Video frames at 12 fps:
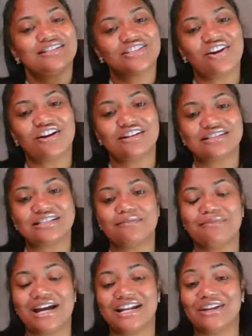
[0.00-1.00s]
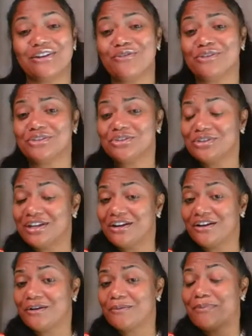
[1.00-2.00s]
starting somebody onto
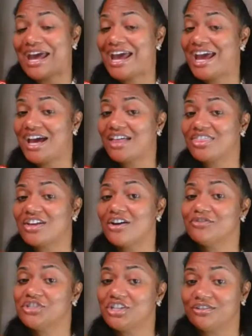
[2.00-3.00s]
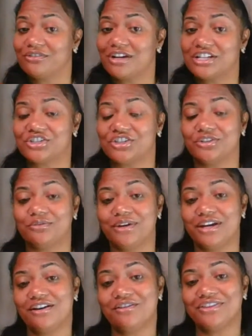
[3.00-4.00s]
their path of generational
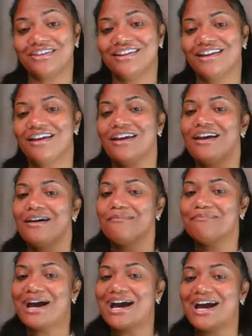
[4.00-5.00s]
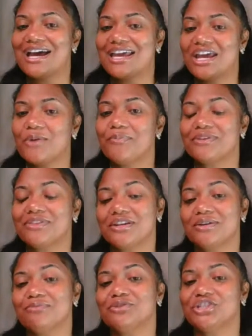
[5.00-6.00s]
wealth by helping
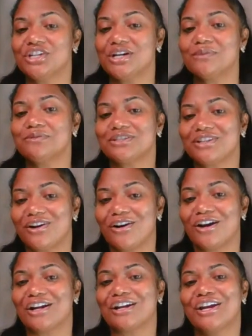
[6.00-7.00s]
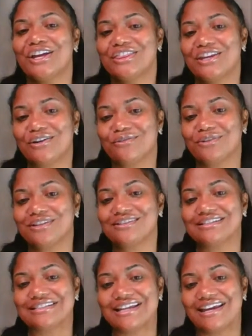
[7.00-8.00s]
them jumpstart their real
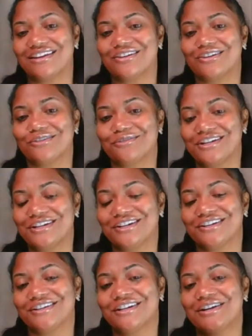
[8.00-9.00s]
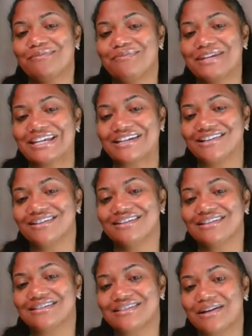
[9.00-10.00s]
estate career,
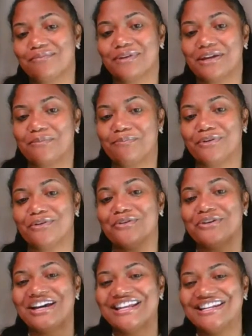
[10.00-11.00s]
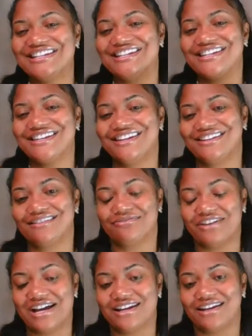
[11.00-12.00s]
because some people need
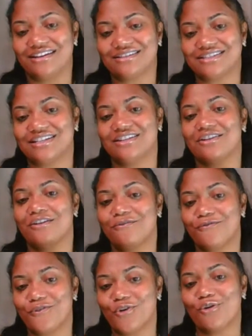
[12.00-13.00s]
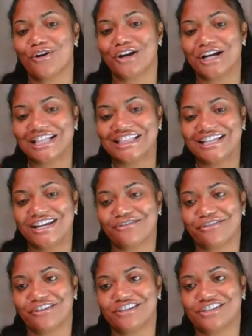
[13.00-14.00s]
financing for
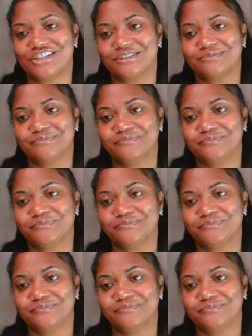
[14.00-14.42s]
leverage.